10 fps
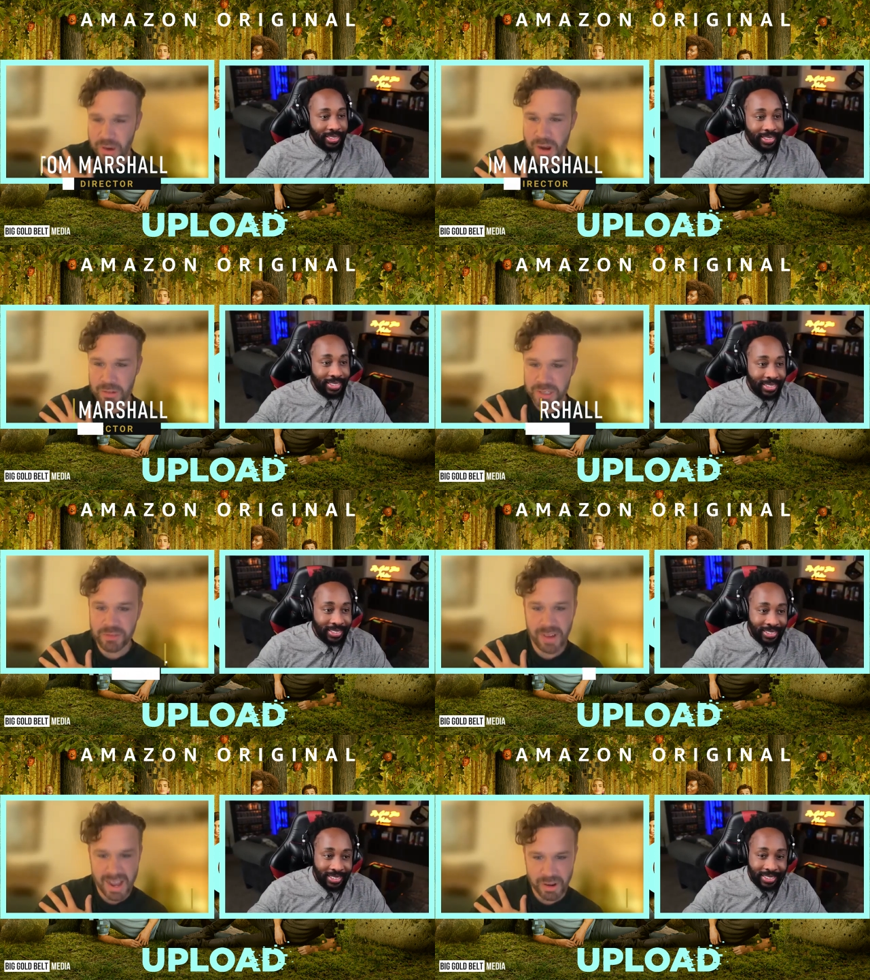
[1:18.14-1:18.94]
Speaker 1: I was a
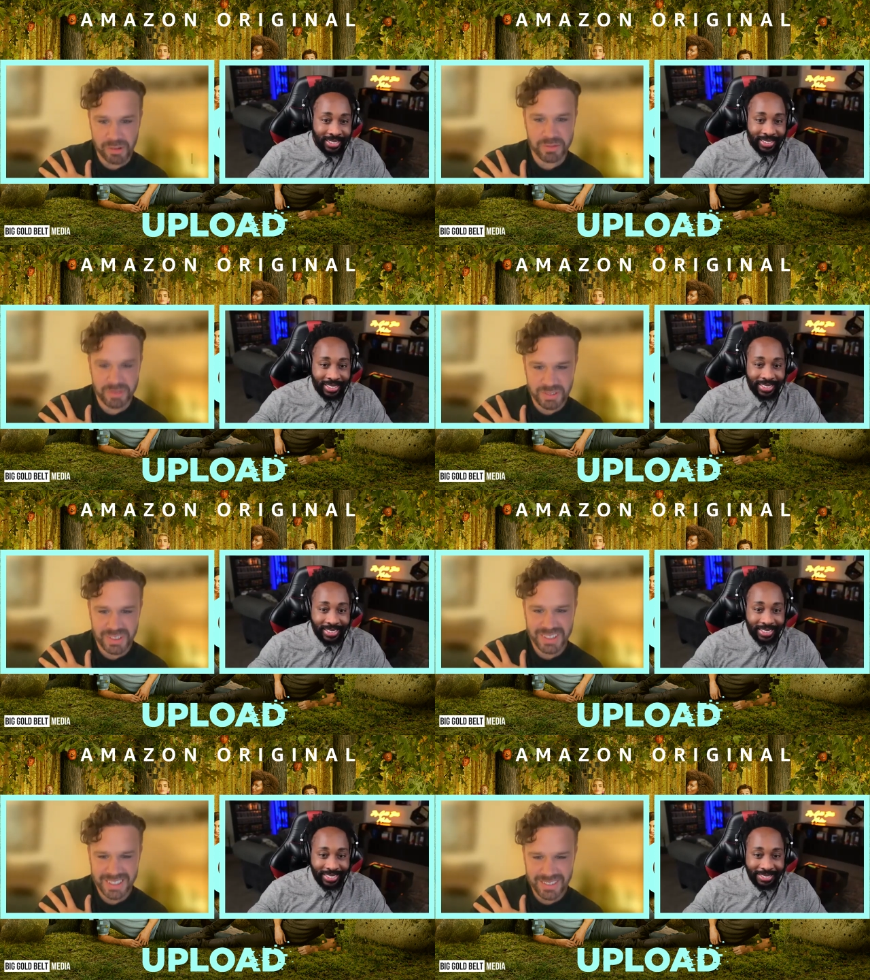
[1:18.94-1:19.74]
fan of,
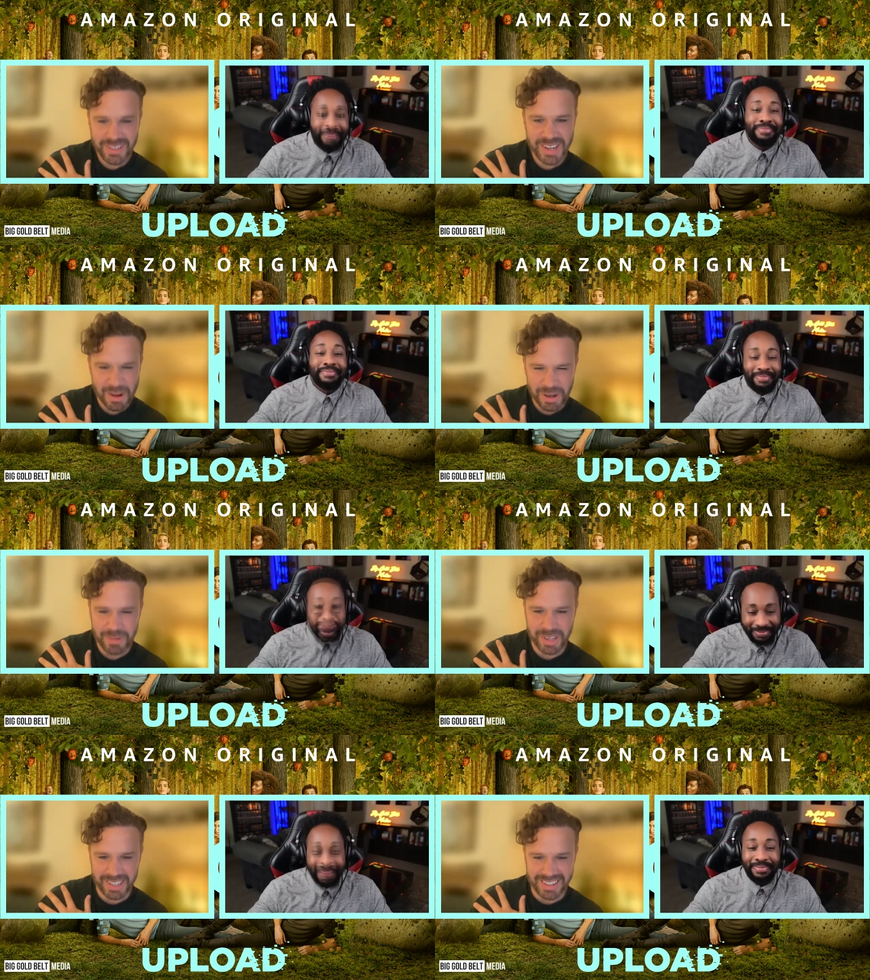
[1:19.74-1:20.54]
if you get what
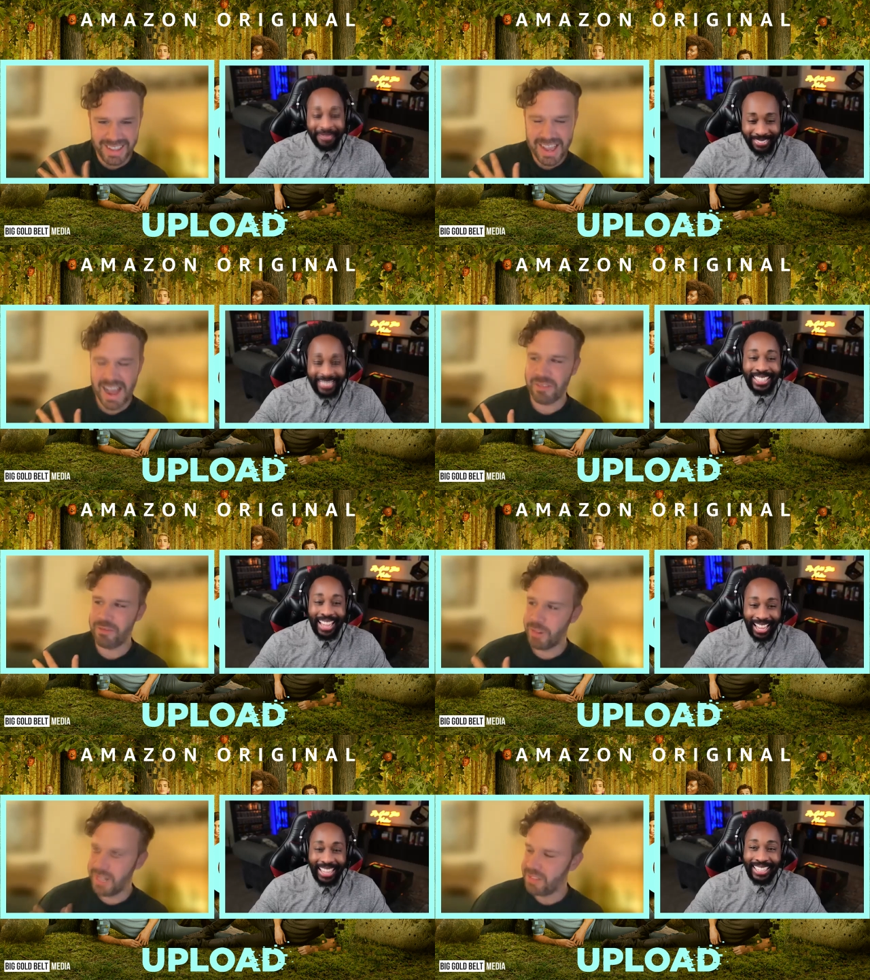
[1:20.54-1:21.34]
I mean.
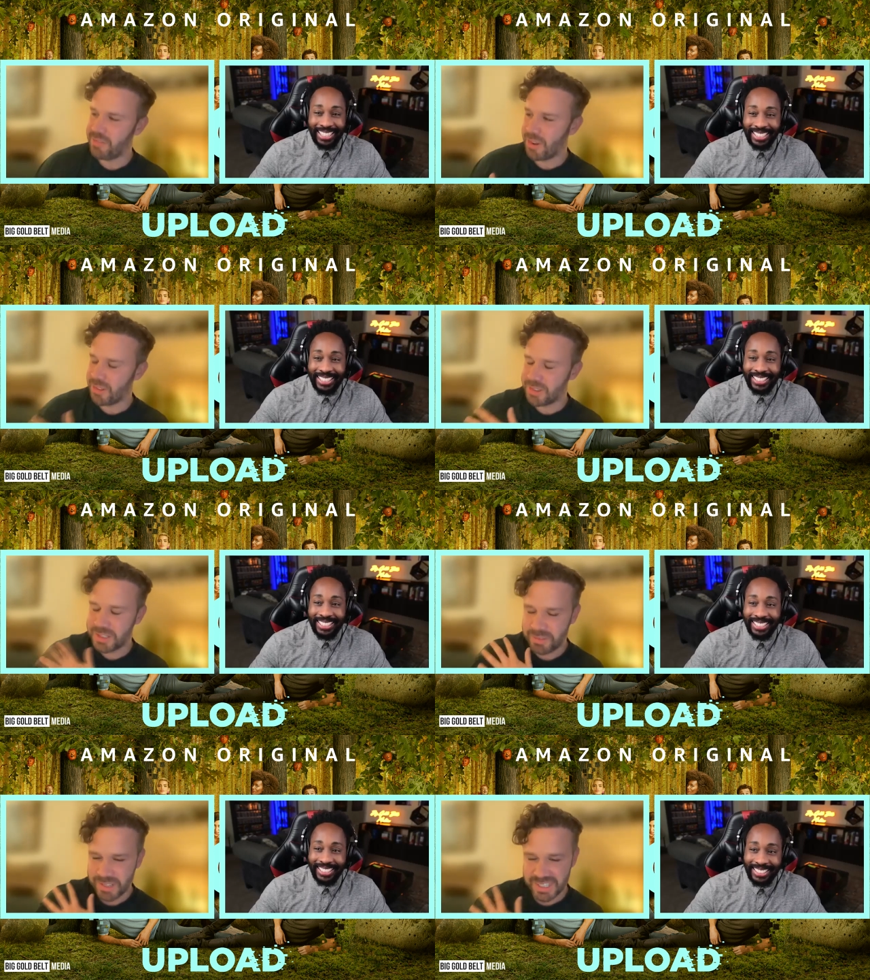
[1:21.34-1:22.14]
I'd really
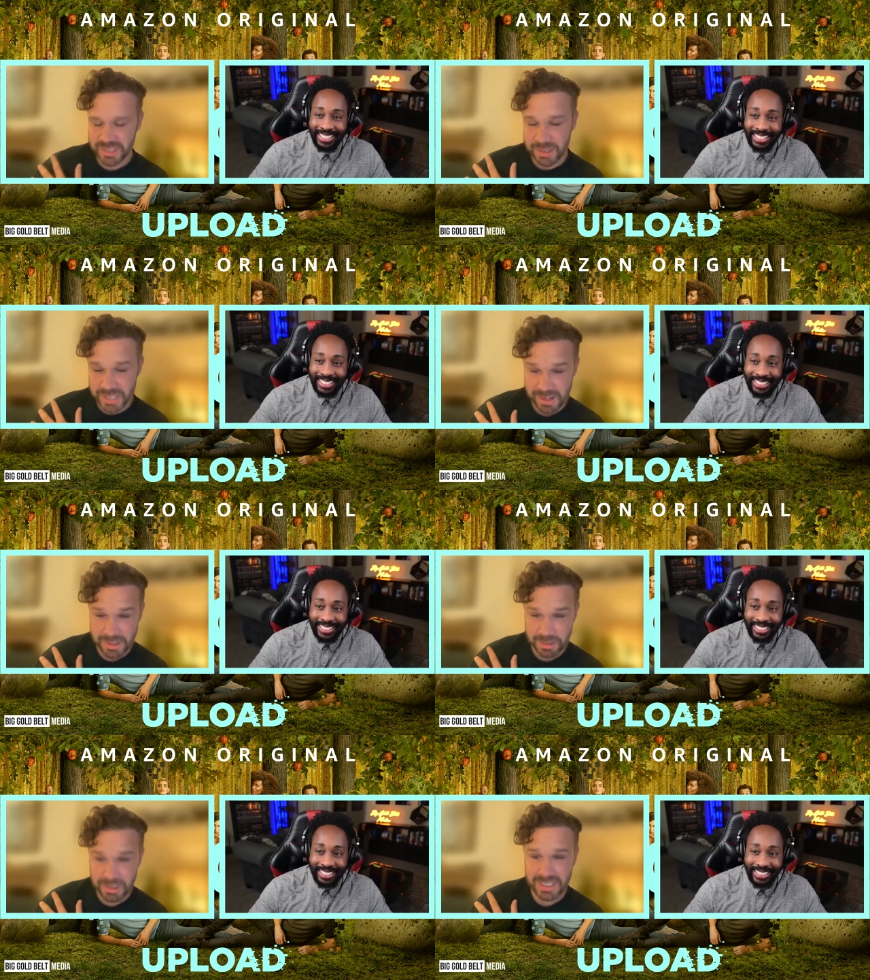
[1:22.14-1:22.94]
followed the first two
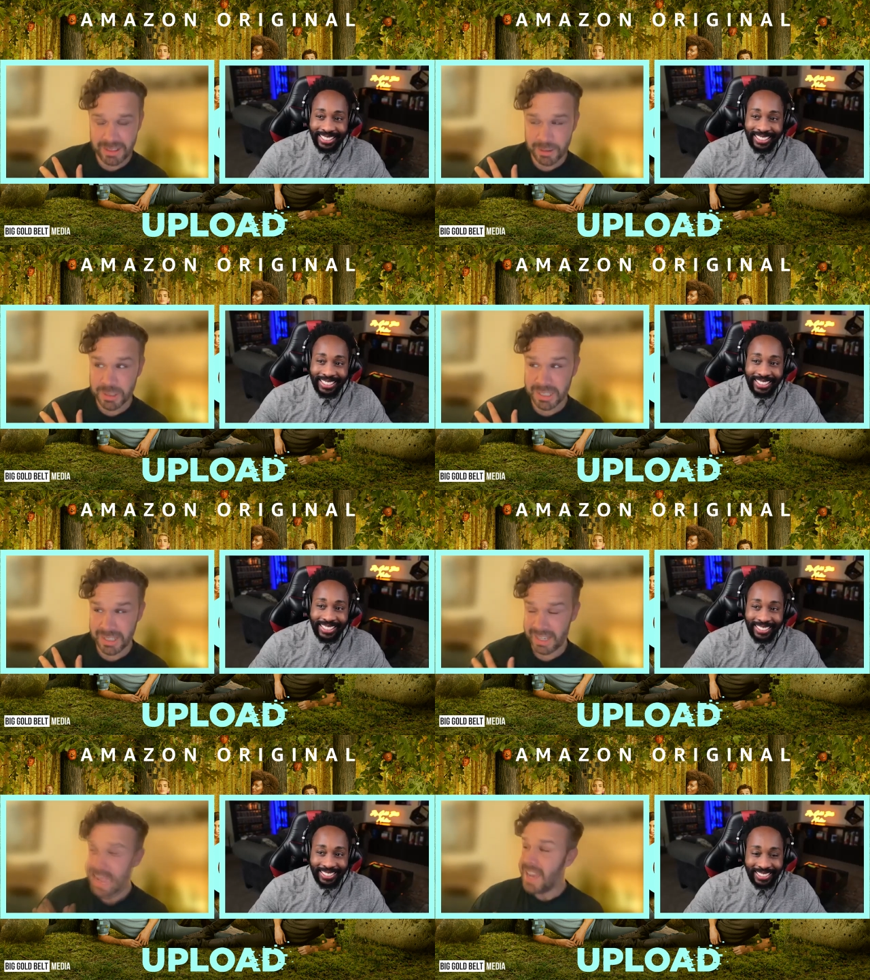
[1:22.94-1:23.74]
series really
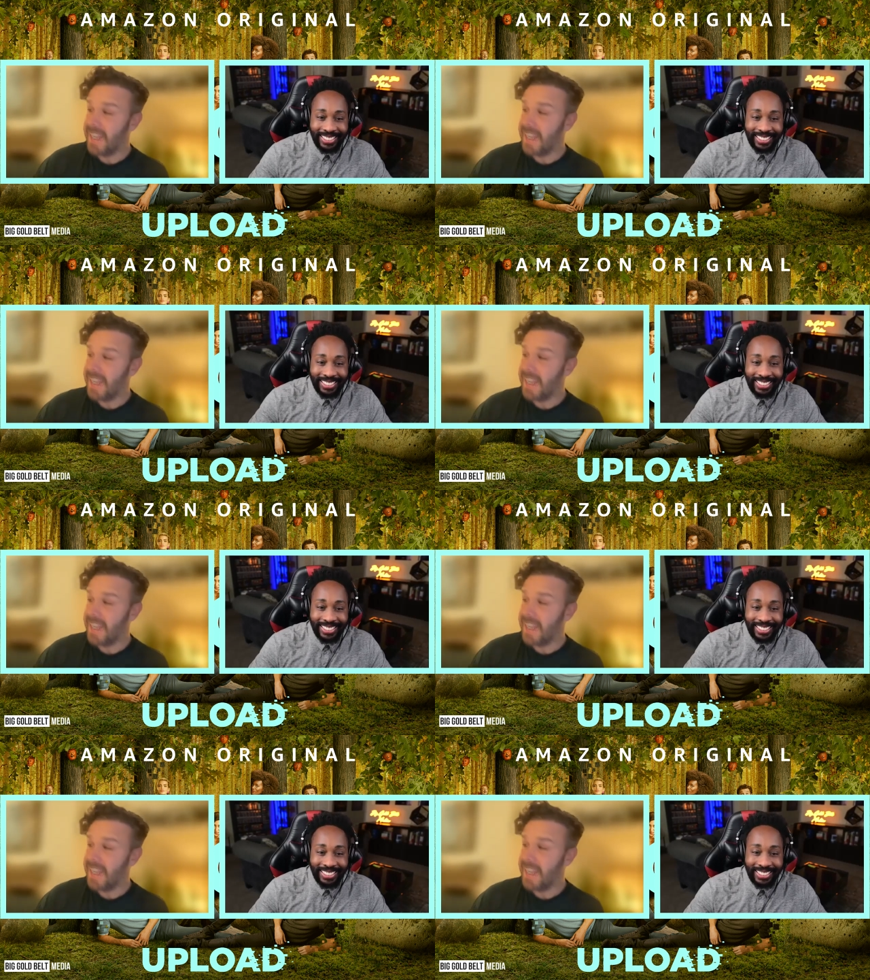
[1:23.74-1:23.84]
closely.